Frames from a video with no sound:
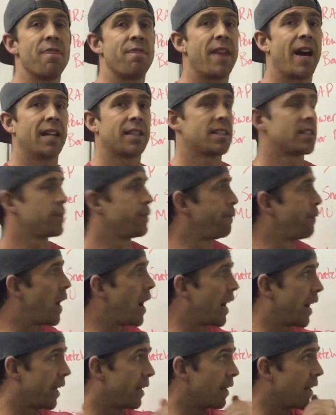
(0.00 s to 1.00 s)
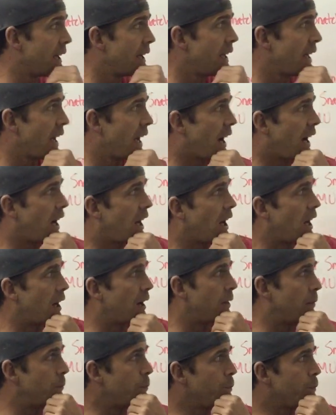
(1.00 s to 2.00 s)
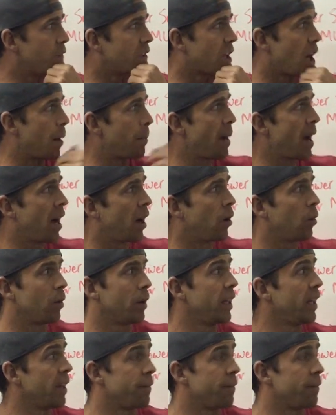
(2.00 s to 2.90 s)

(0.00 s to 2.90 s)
That's fine. Come out,